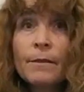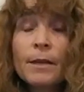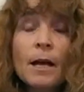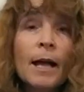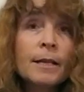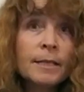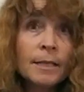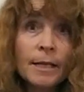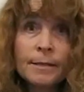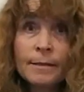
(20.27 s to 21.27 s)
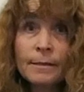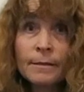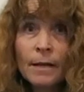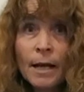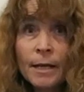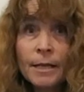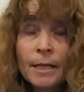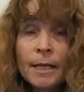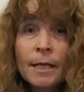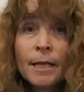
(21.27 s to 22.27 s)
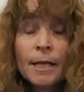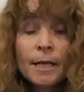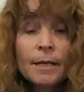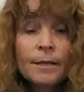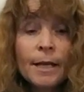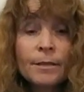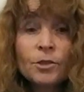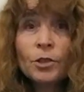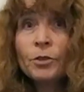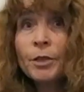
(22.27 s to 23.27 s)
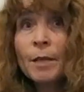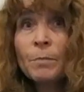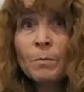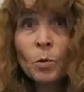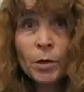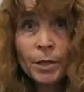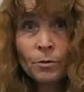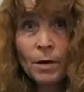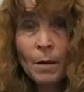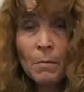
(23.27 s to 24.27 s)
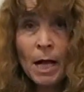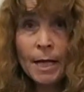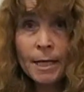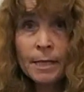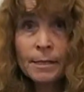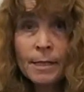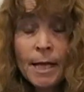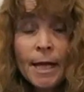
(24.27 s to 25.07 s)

the idea as a society that children can be born in the wrong bodies.